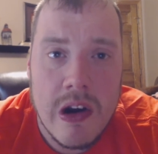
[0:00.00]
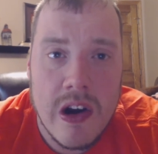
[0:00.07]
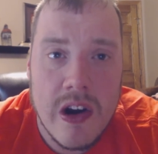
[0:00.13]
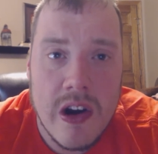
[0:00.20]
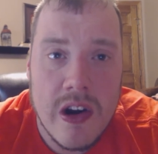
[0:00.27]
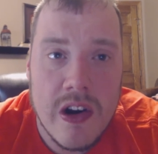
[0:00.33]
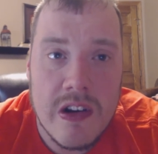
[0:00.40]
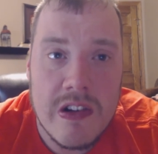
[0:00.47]

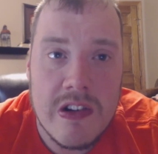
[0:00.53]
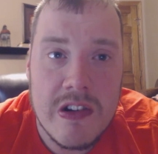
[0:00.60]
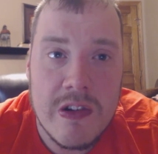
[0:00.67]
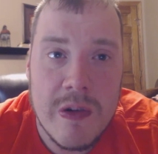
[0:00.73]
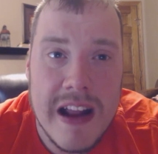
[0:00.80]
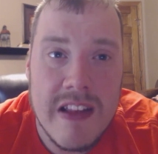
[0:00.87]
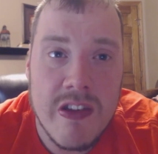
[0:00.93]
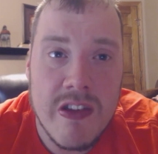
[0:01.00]
her
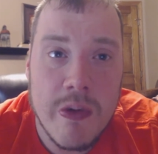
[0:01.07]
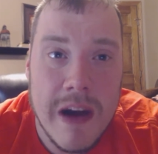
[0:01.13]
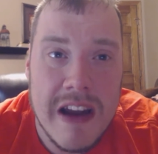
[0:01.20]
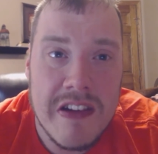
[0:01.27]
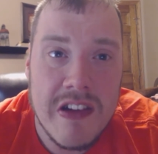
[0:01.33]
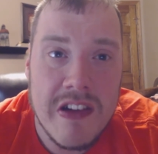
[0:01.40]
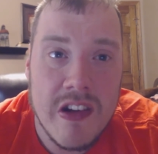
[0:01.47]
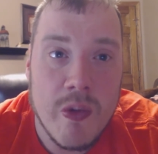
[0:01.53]

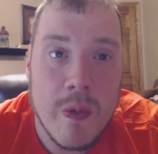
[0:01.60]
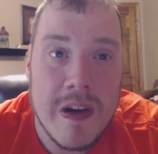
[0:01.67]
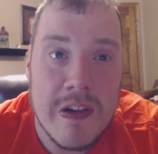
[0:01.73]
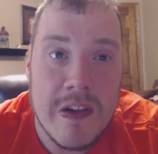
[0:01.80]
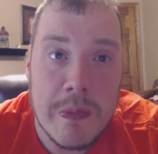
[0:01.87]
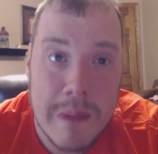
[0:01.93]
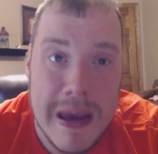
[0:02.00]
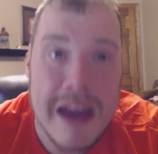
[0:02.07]
transgressions,
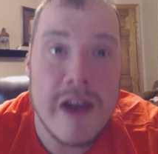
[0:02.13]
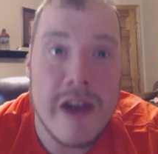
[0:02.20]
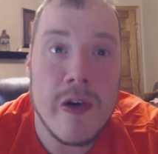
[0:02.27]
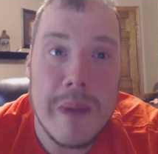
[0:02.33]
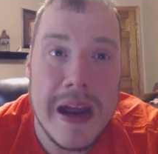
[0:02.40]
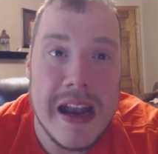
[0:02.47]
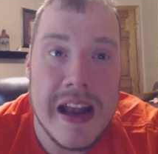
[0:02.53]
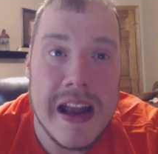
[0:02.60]
which may
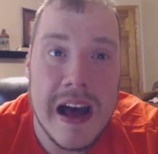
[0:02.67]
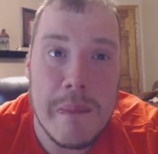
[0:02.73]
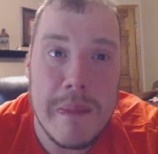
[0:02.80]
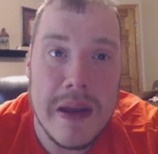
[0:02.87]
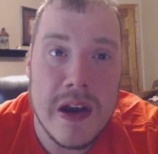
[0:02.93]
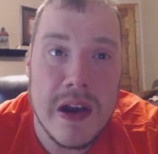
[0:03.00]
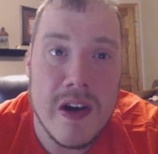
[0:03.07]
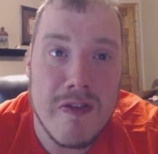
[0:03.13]
or may
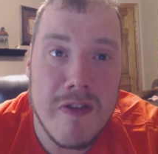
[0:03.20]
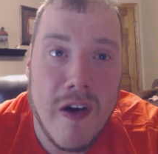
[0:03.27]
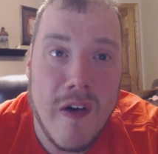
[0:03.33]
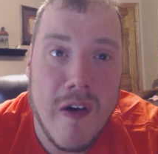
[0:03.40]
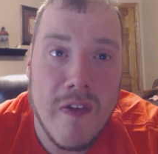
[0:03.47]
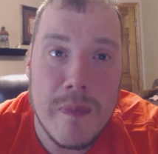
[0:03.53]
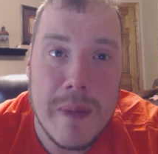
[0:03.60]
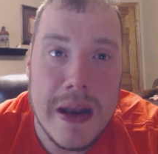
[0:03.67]
not be her
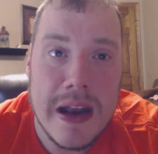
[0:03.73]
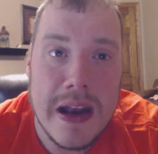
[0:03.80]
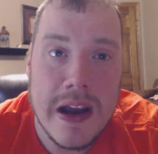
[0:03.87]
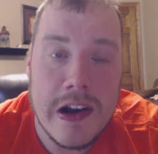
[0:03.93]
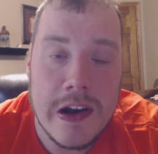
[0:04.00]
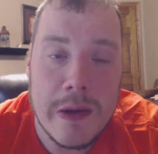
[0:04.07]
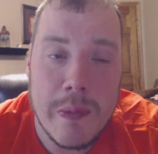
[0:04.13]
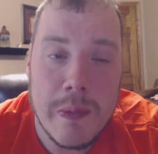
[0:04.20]
fault,
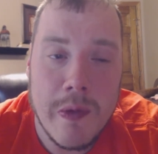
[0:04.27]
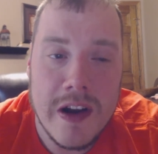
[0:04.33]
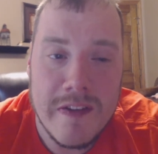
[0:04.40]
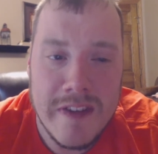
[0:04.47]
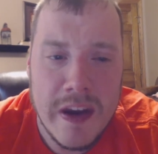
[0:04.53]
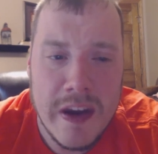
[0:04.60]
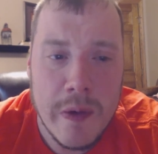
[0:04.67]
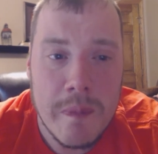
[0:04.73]
depending on your
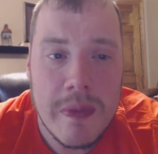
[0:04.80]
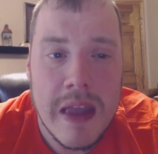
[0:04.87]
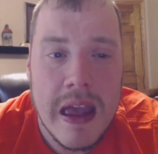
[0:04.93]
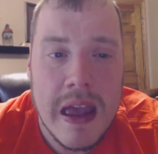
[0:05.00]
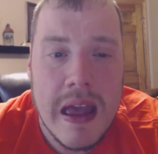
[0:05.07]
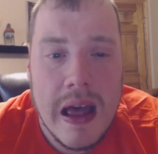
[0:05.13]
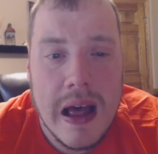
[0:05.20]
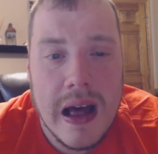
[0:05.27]
point of view.
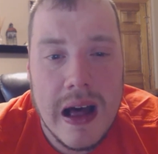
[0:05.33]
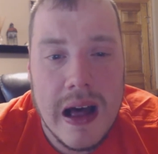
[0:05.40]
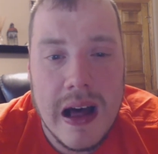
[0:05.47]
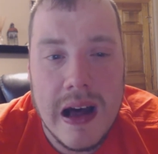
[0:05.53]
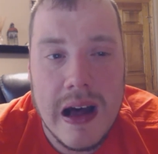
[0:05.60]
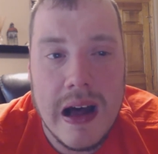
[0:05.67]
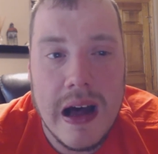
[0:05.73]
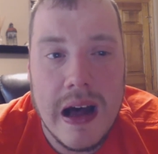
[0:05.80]

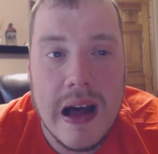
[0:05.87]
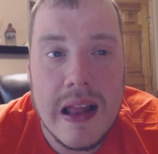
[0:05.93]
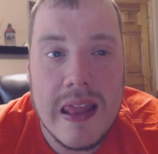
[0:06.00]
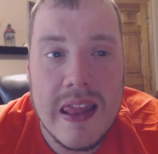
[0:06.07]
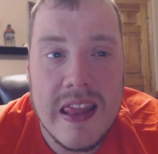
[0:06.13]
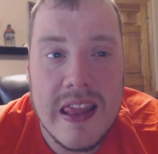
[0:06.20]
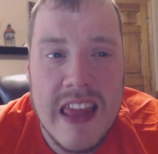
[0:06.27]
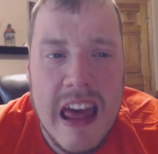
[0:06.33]

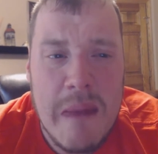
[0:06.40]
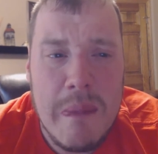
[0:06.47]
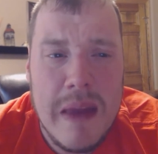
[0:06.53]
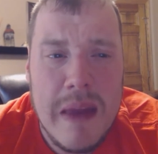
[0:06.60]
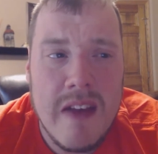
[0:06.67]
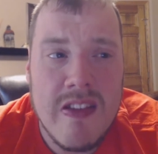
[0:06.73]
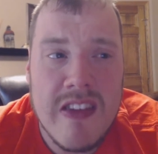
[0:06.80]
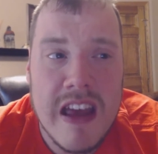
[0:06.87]
That
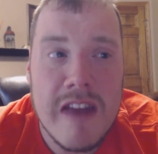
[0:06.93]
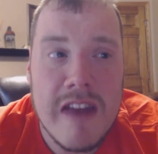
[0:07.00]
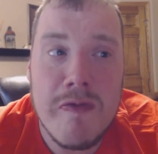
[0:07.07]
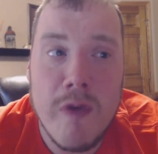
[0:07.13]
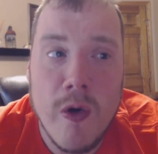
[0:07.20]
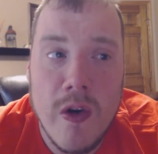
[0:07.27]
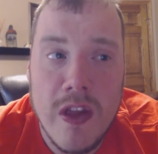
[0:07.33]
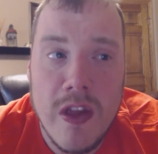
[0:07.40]
being
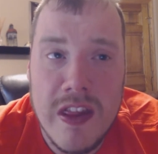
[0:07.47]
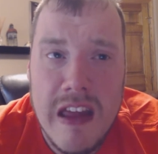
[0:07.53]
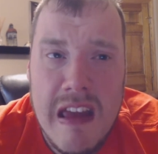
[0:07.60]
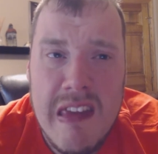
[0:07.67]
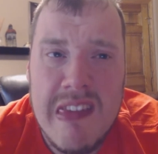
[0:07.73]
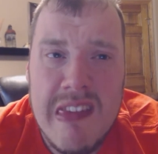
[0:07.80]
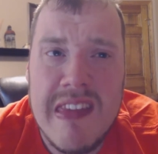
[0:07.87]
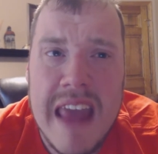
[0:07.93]
said, for
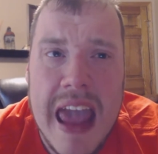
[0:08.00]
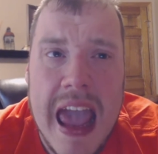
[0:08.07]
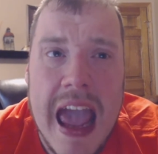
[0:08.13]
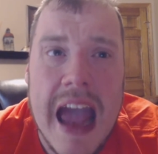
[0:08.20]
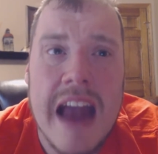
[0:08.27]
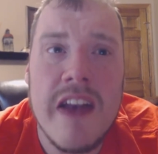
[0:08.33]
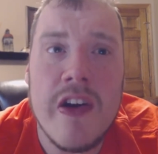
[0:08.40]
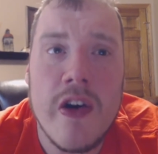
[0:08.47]
this
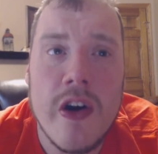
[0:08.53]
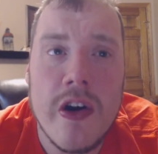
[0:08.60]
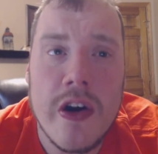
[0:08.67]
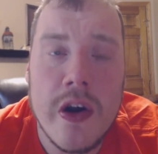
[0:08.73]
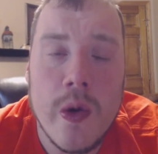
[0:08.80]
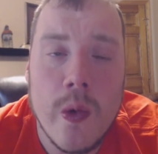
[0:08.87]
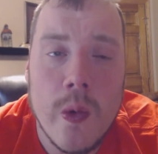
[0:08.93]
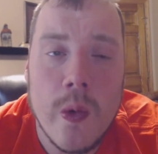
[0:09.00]
and
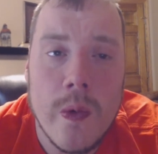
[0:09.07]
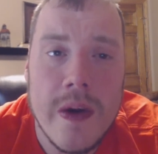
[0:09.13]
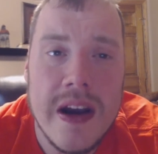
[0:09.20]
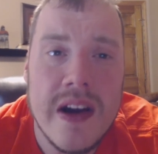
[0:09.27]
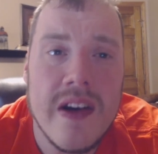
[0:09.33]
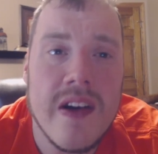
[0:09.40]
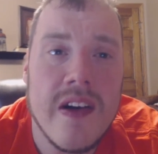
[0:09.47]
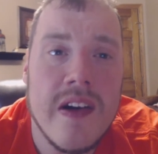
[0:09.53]
her
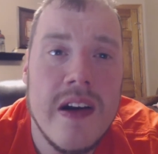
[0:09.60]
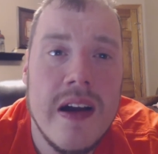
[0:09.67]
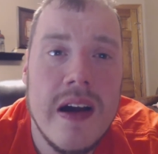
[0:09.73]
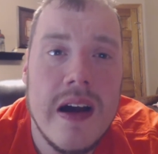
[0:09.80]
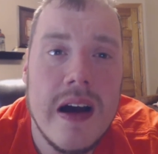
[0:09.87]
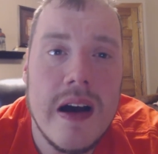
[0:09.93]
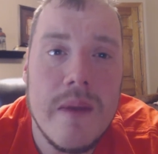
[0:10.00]
career,